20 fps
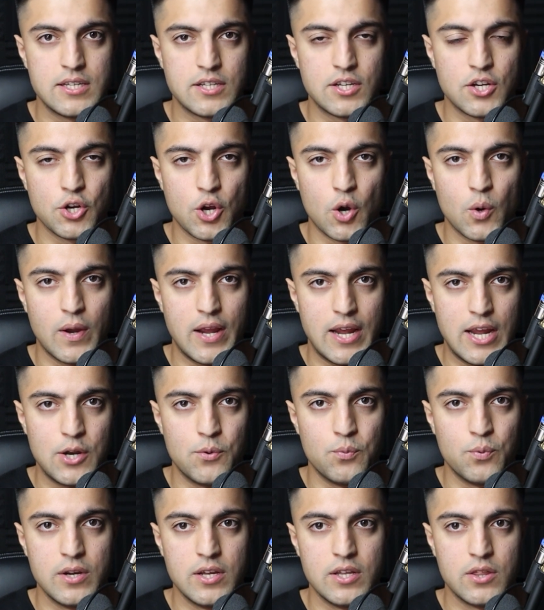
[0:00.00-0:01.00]
you can go ahead
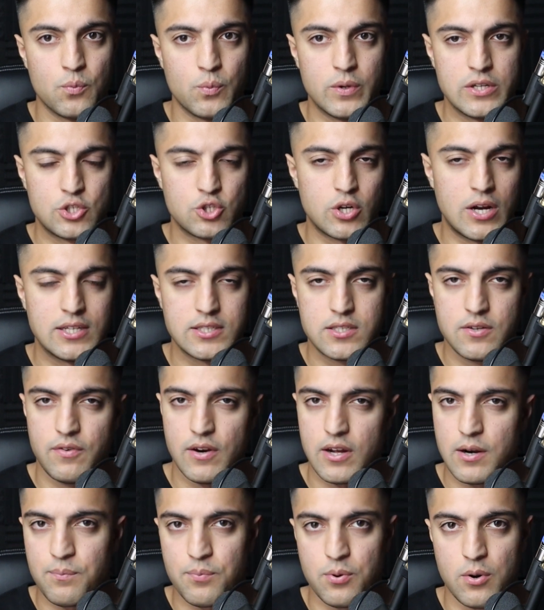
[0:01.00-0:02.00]
with when trying to
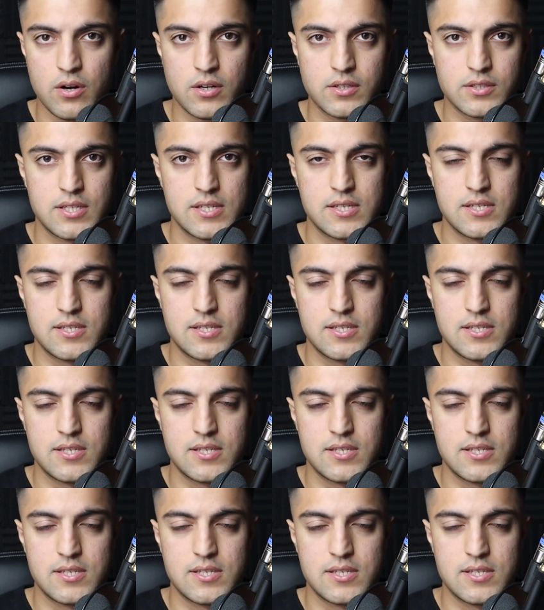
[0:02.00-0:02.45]
find a product to